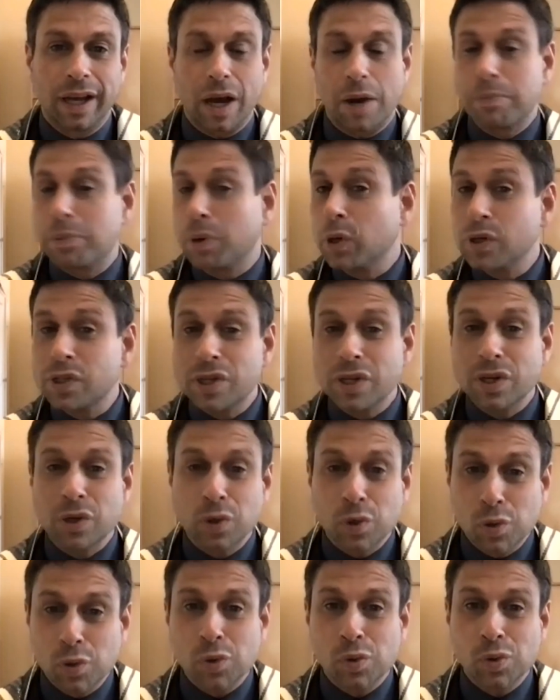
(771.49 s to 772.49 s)
a person
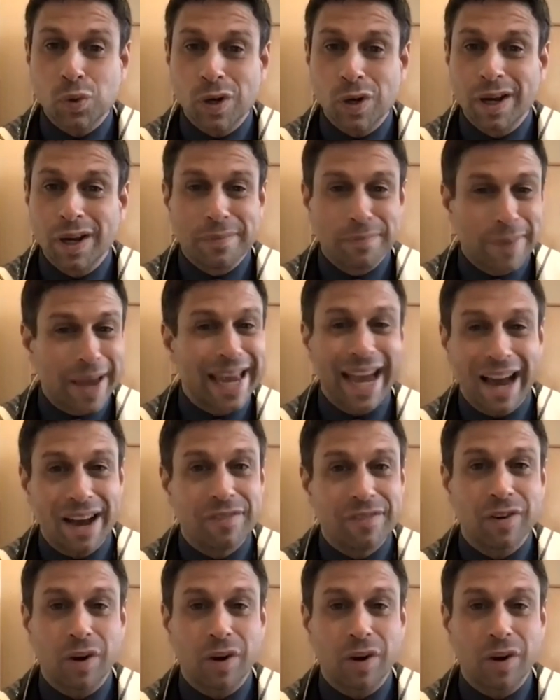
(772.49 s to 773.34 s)
who may have